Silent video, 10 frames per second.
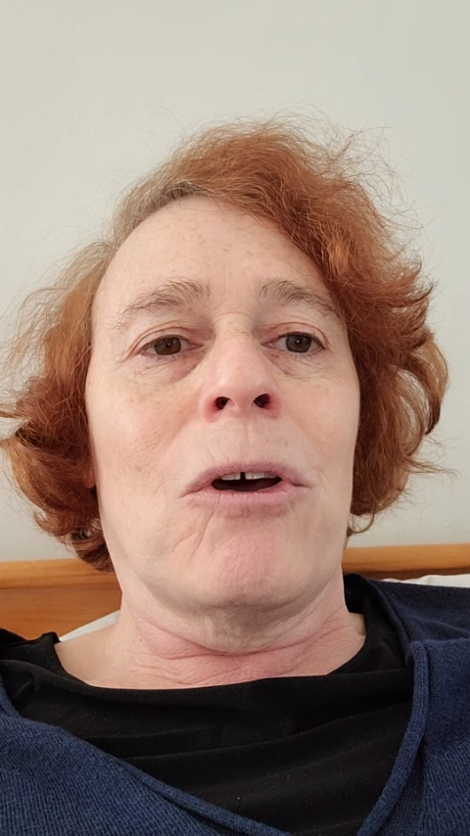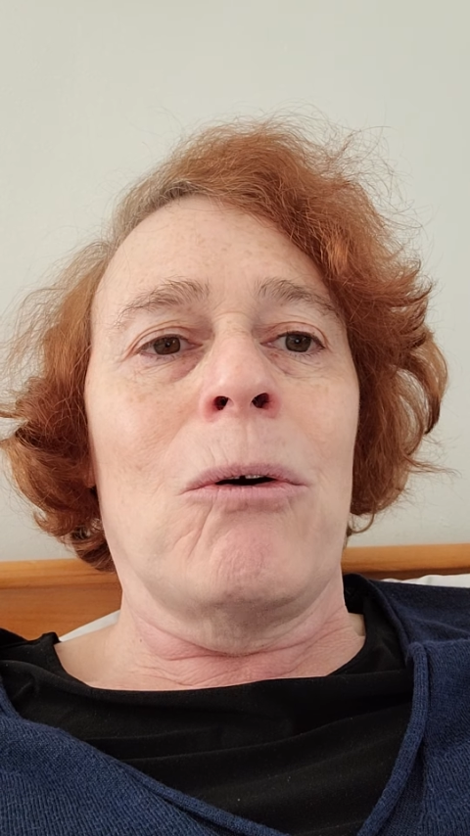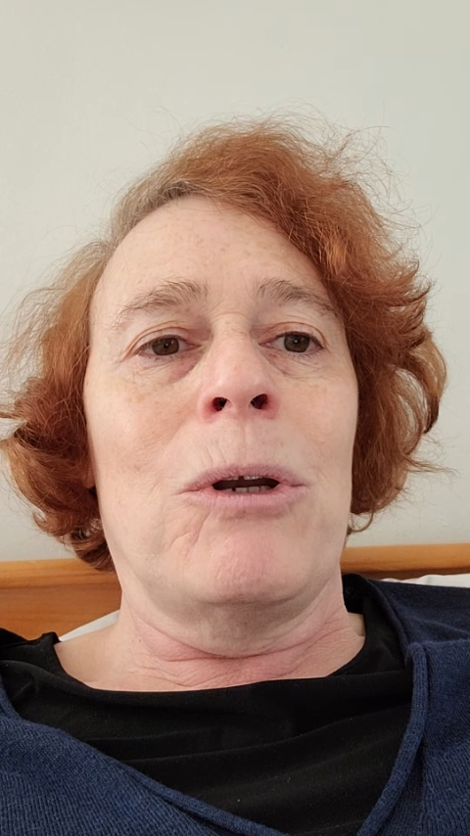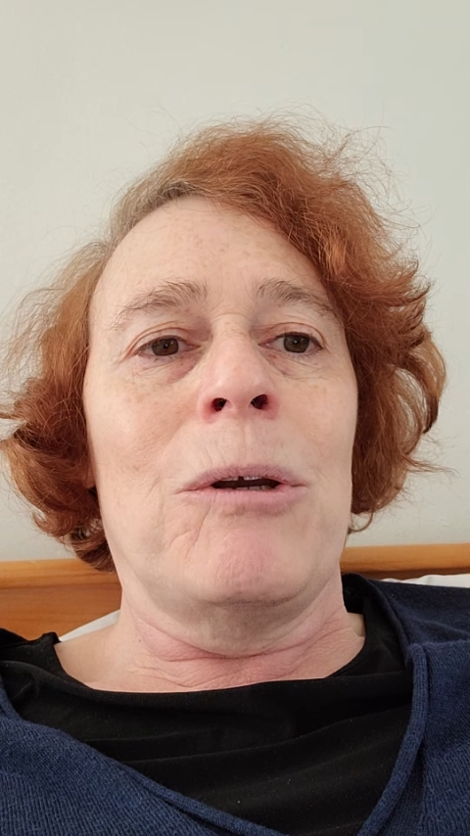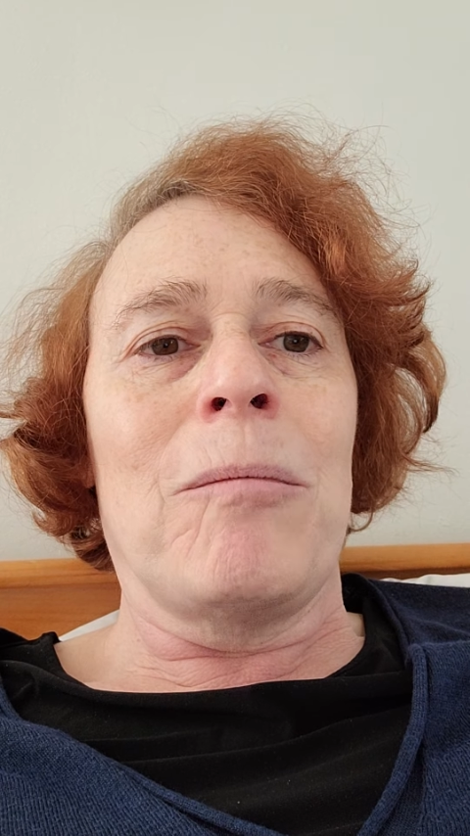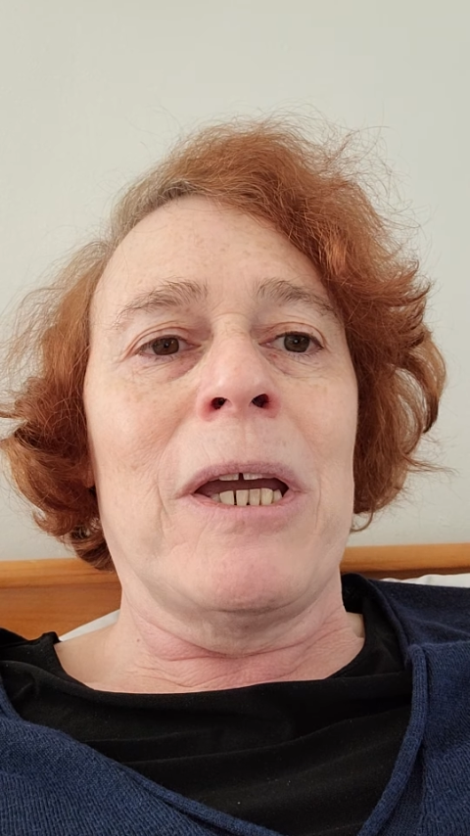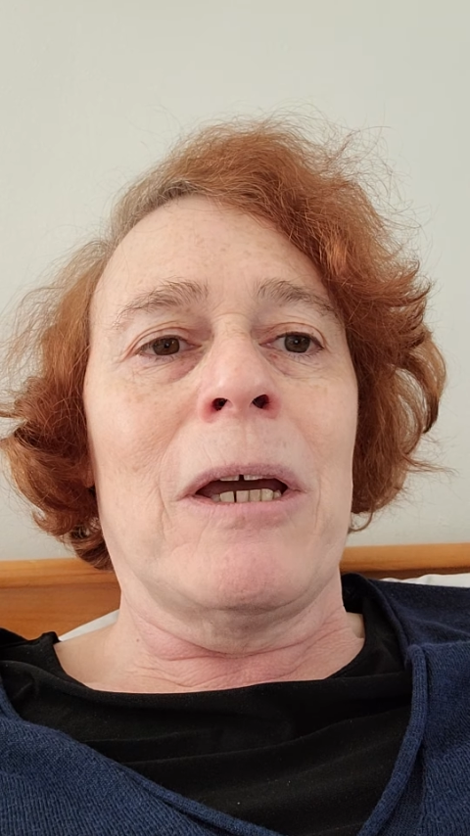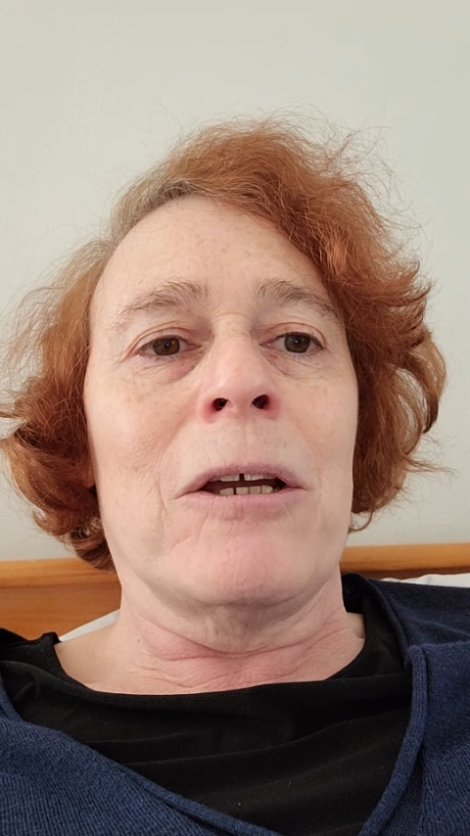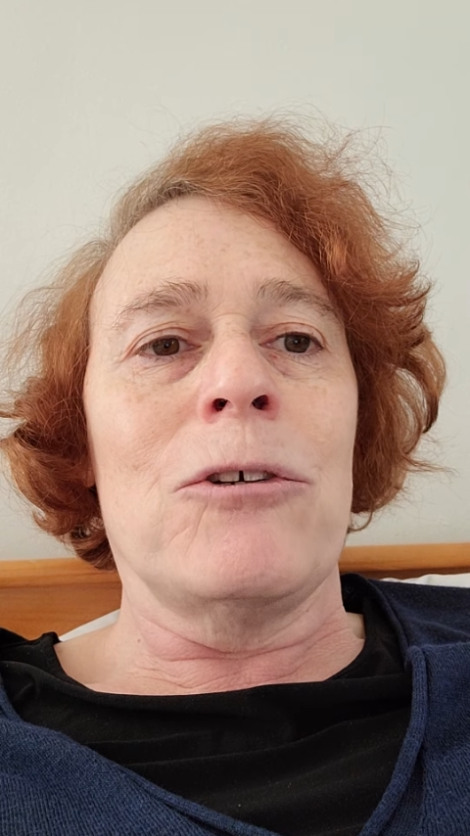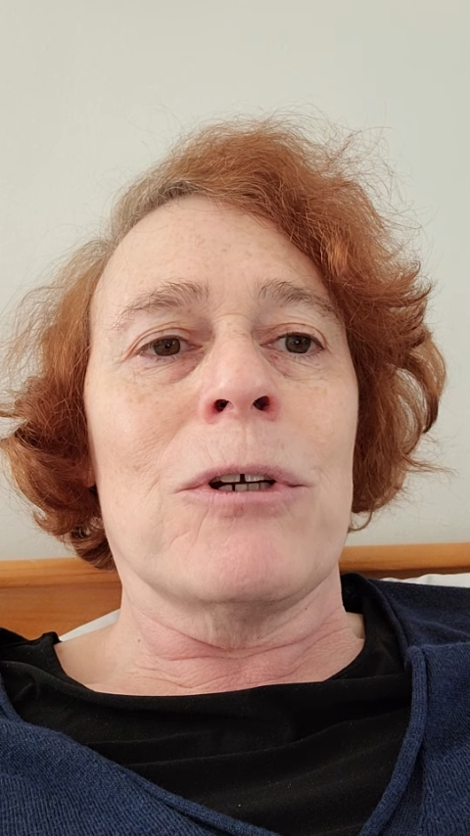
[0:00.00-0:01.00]
coated my
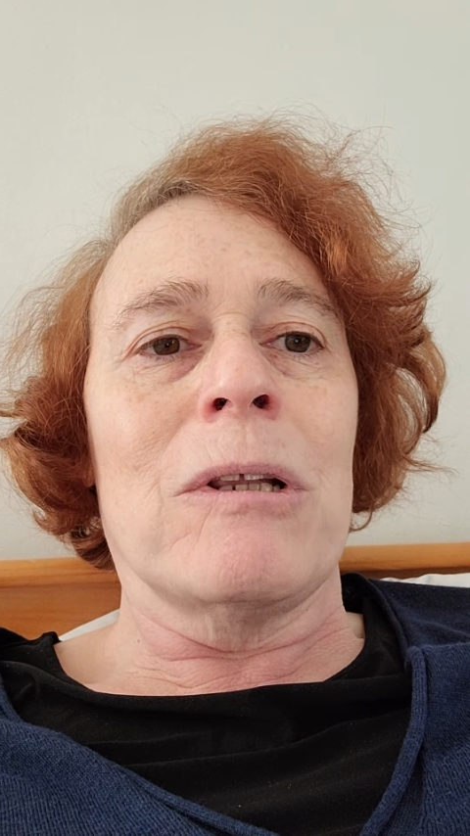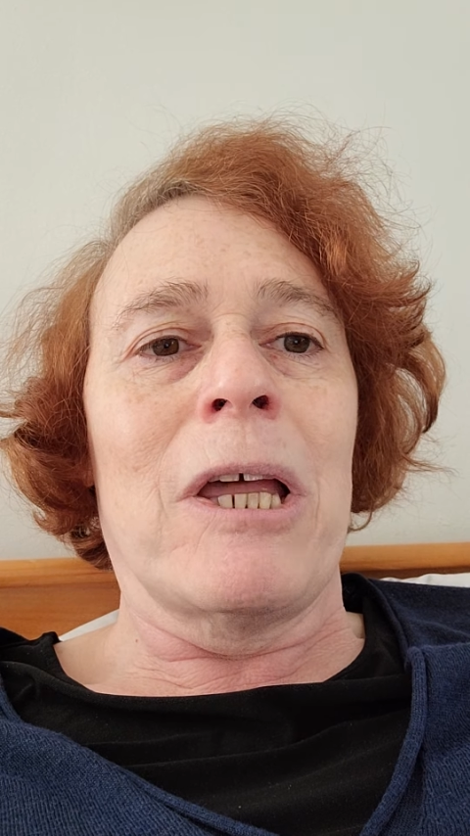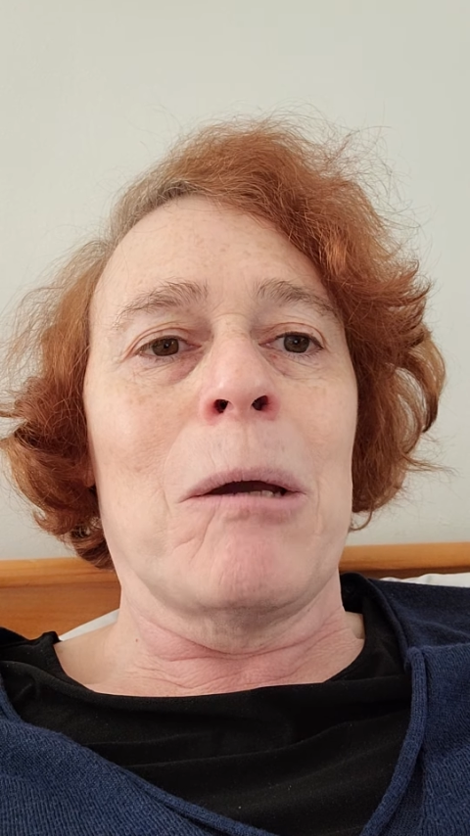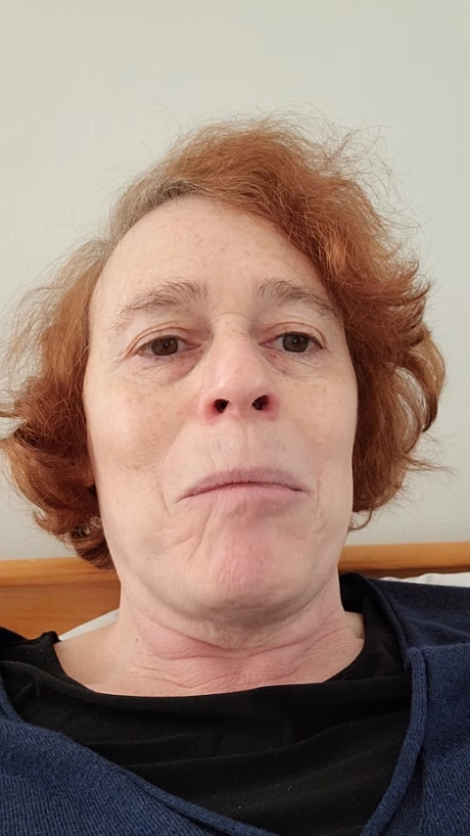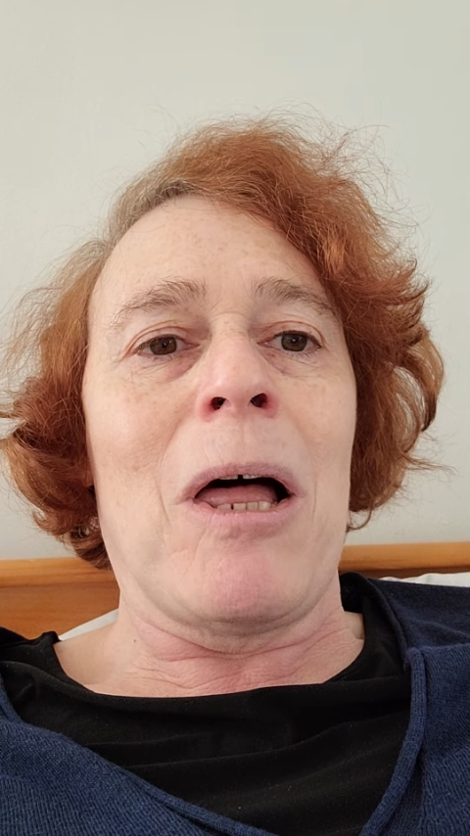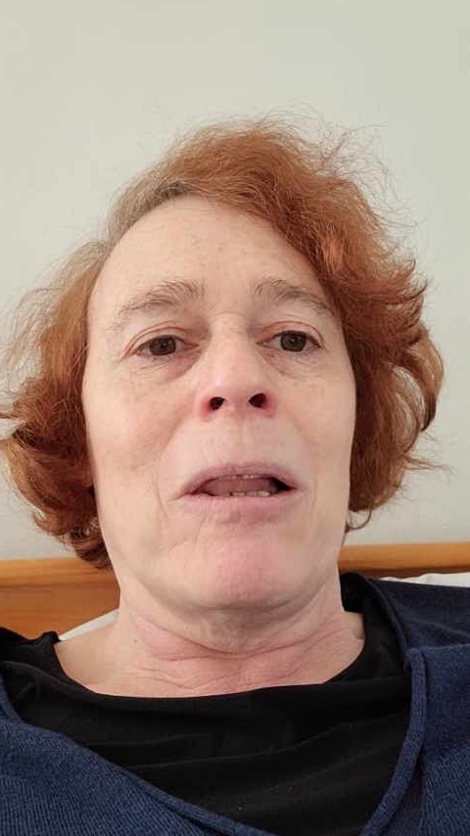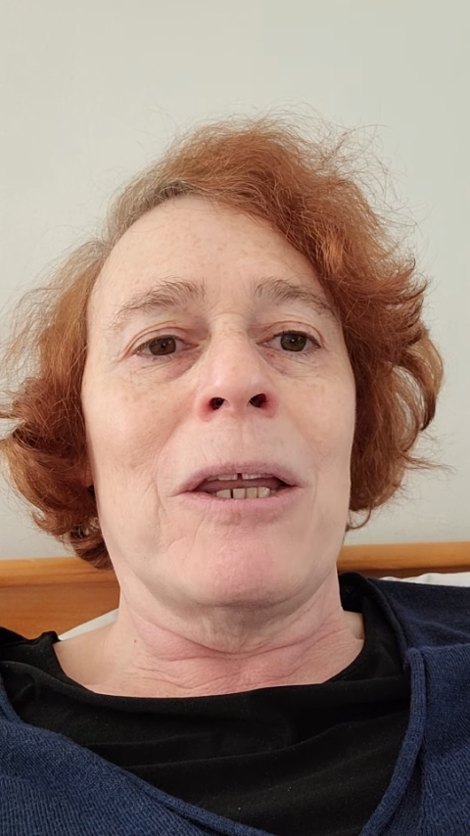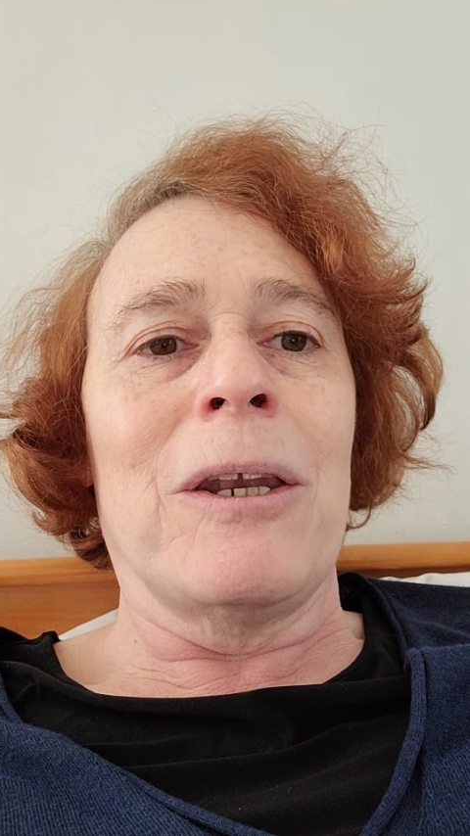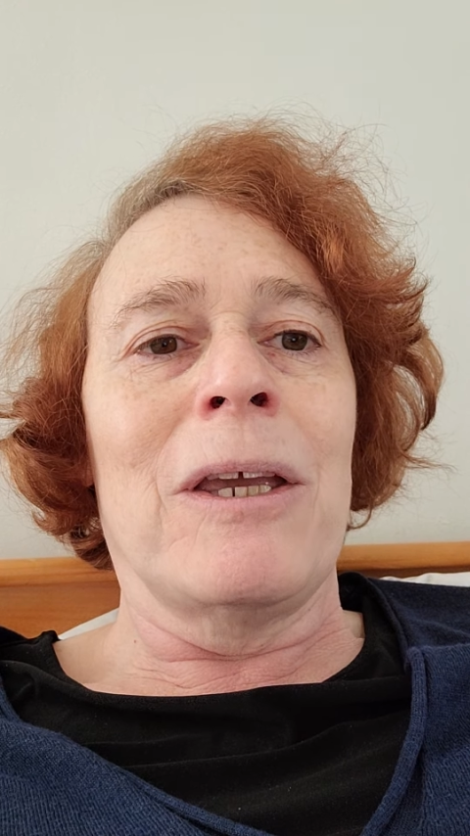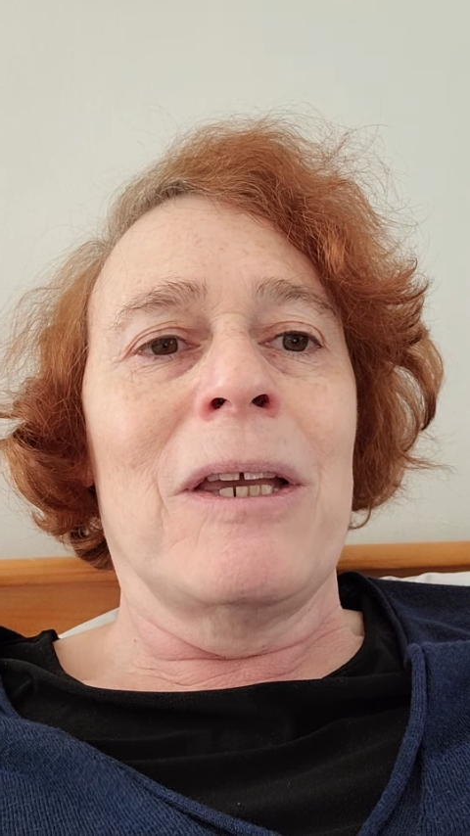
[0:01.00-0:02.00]
country like
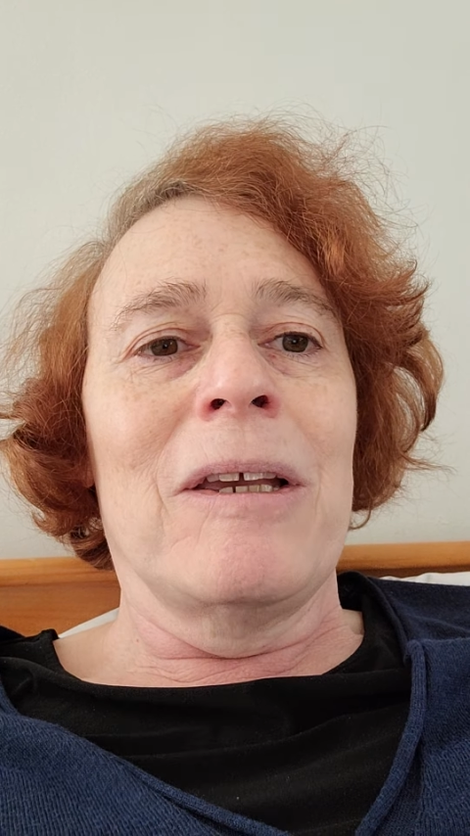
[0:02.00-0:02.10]
pollen